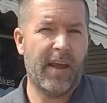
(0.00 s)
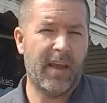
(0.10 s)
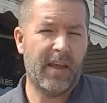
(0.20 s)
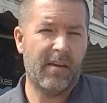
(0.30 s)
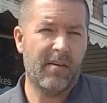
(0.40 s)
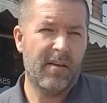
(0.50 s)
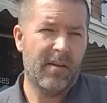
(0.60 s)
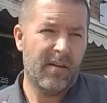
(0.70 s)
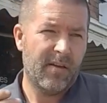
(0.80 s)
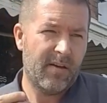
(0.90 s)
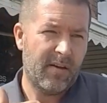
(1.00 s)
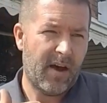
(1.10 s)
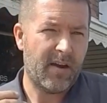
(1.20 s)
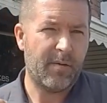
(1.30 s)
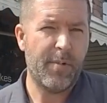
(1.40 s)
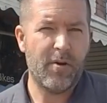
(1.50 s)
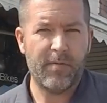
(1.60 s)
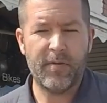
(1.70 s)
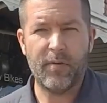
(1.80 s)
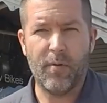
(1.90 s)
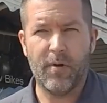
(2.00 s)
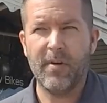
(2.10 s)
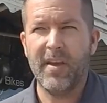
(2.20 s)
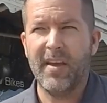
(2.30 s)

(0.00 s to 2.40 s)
a automotive store.